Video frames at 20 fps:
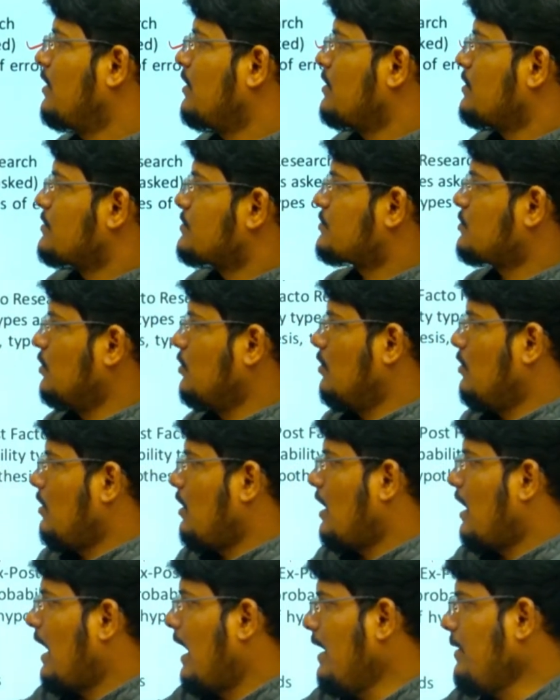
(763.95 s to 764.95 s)
So
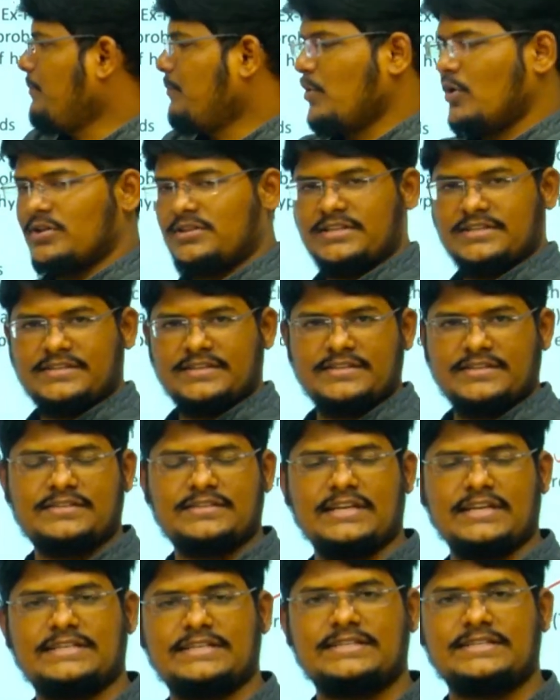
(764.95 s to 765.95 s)
hypothesis
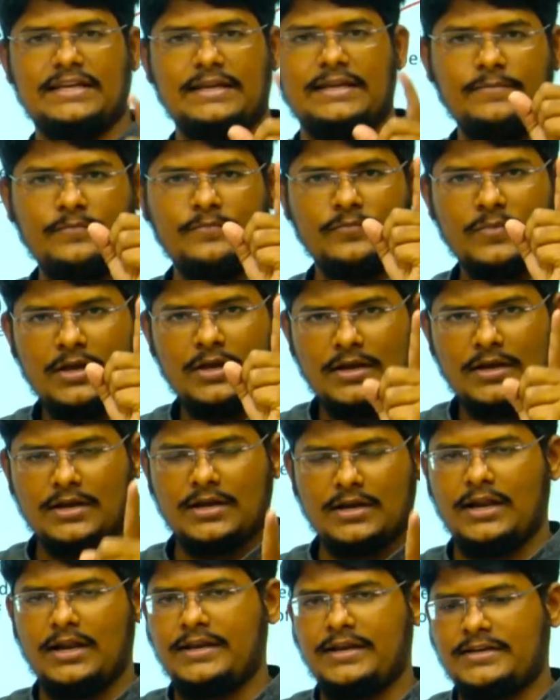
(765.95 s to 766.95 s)
testing
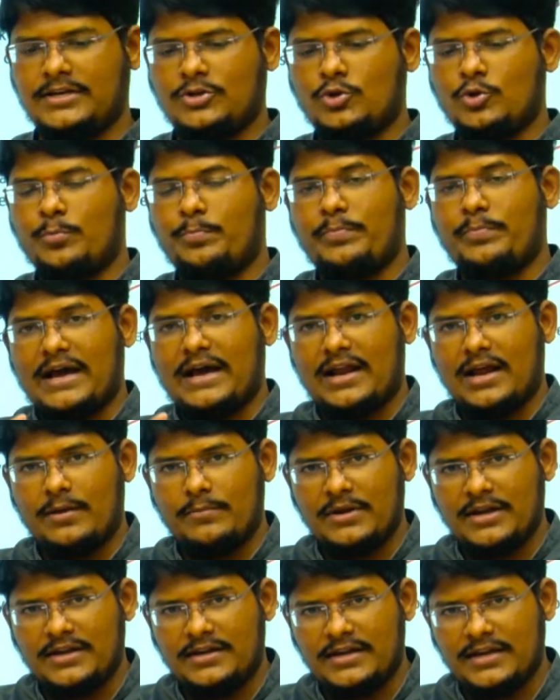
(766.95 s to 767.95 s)
related to
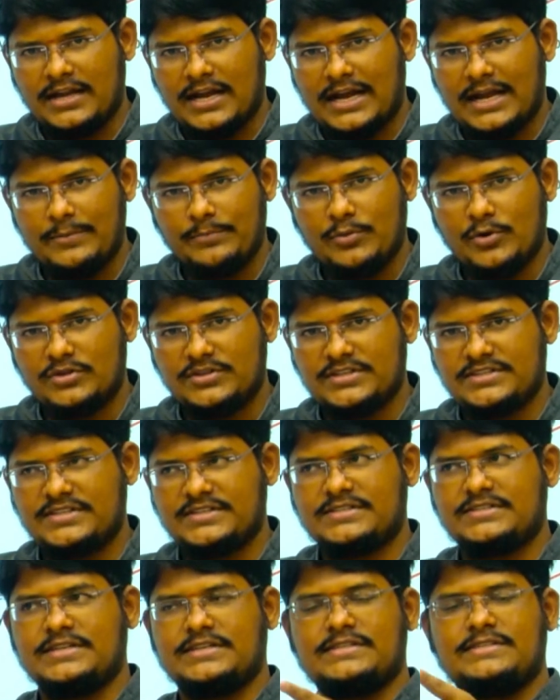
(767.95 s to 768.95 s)
parametric hypothesis
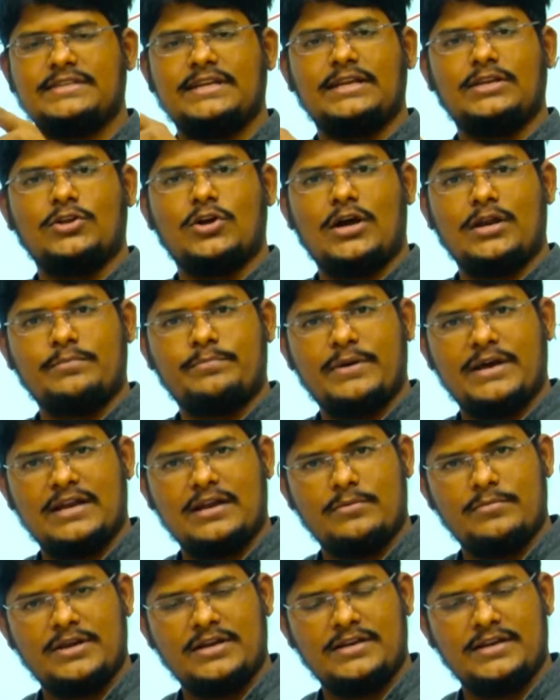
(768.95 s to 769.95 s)
testing,
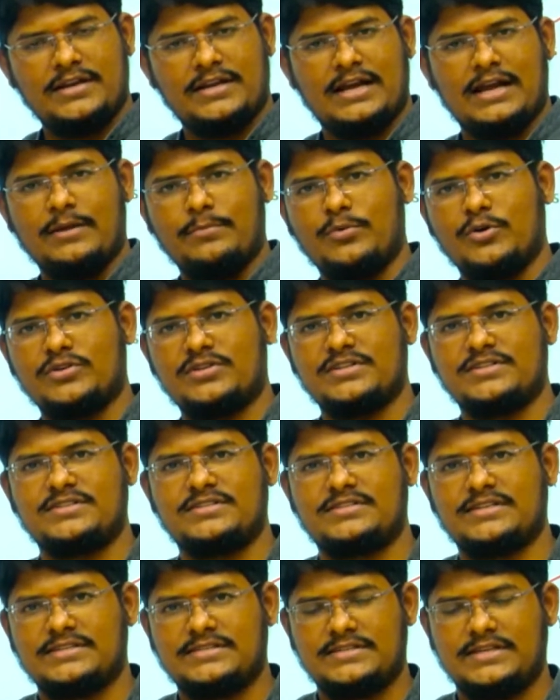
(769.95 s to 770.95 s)
non-parametric hypothesis
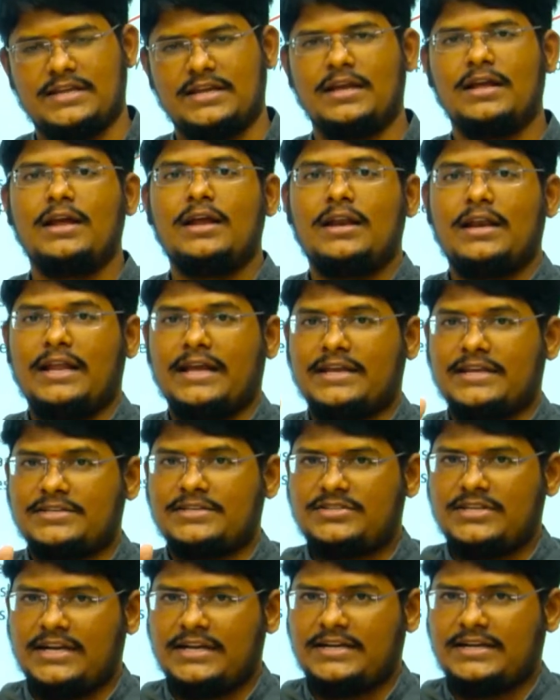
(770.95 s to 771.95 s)
testing, like a
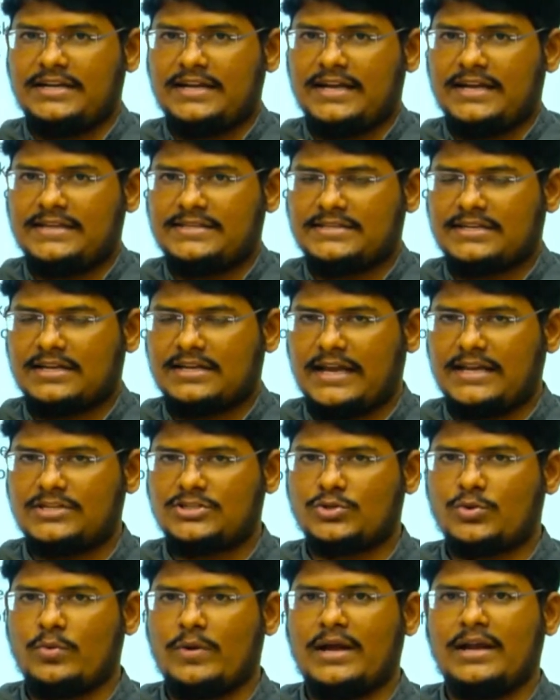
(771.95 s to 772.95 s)
jet test,
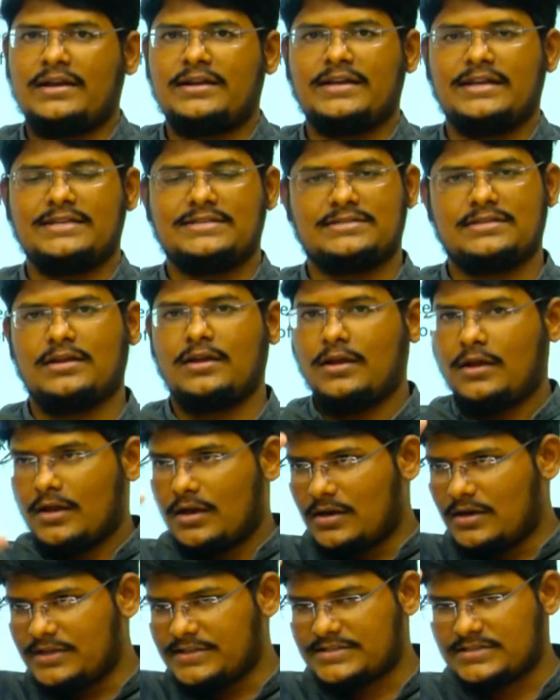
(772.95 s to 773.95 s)
chi-square test,
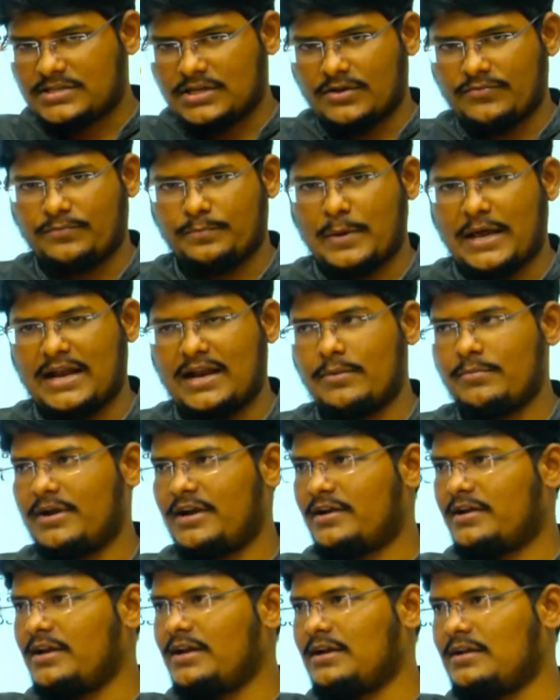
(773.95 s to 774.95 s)
list of
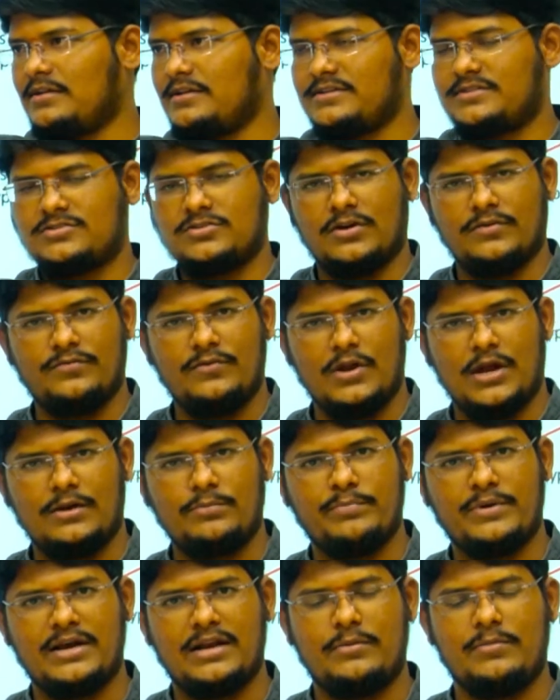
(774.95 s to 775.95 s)
parametric, list of
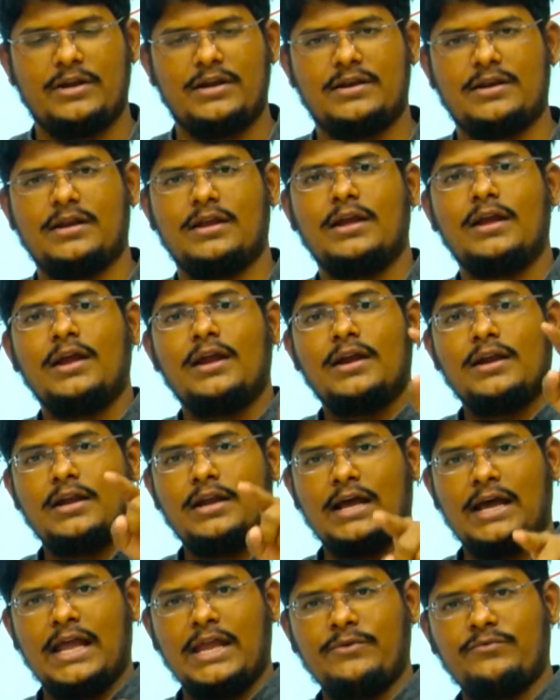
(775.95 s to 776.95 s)
non-parametric,
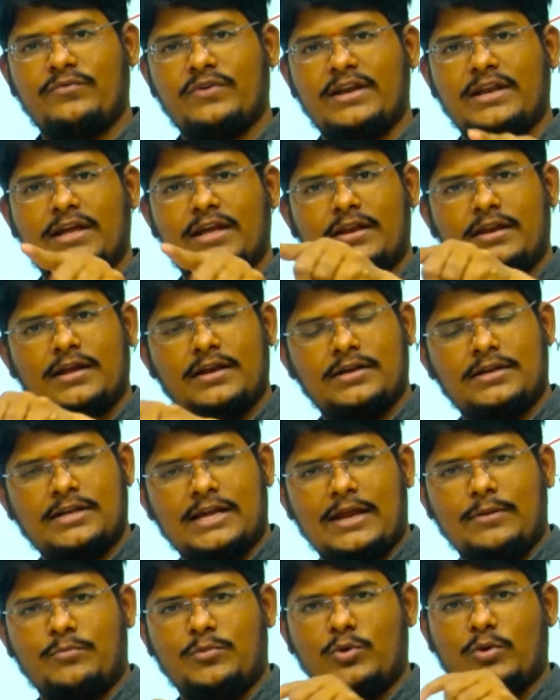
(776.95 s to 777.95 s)
type 1 error,
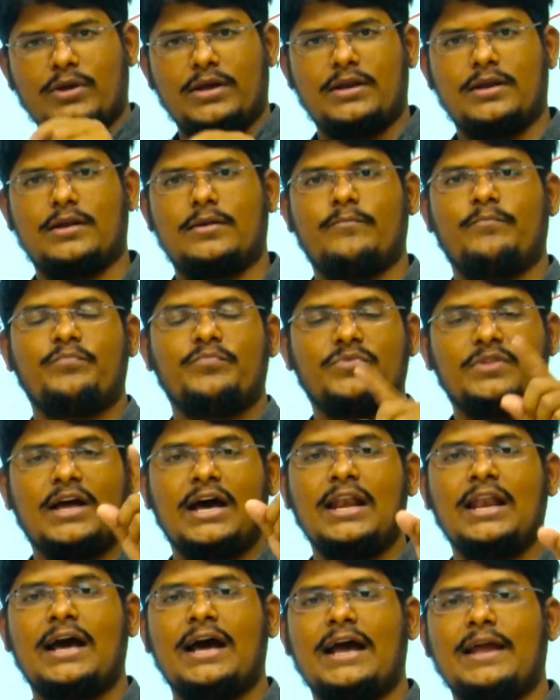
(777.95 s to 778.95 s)
type 2 error,
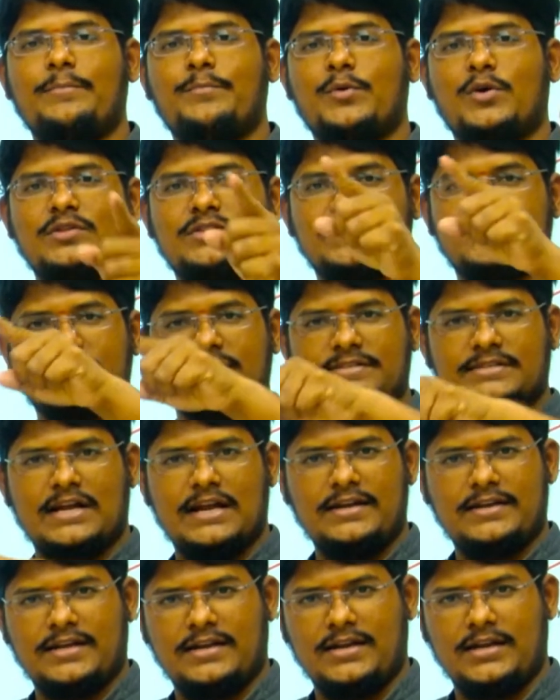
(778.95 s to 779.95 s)
null hypothesis,
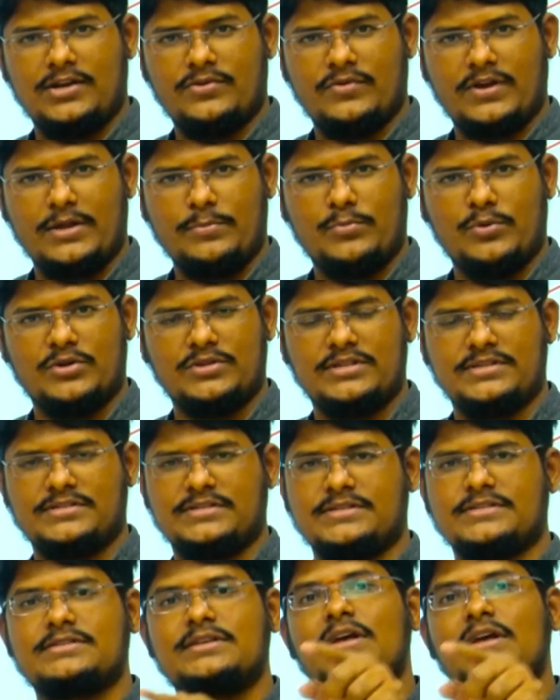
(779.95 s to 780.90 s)
alternative hypothesis,